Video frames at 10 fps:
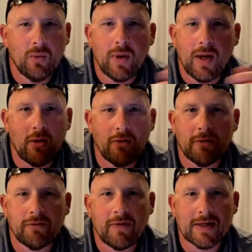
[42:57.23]
we had all
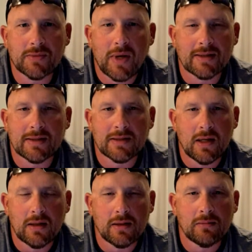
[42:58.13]
of our Fast Passes
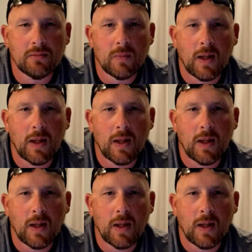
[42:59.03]
done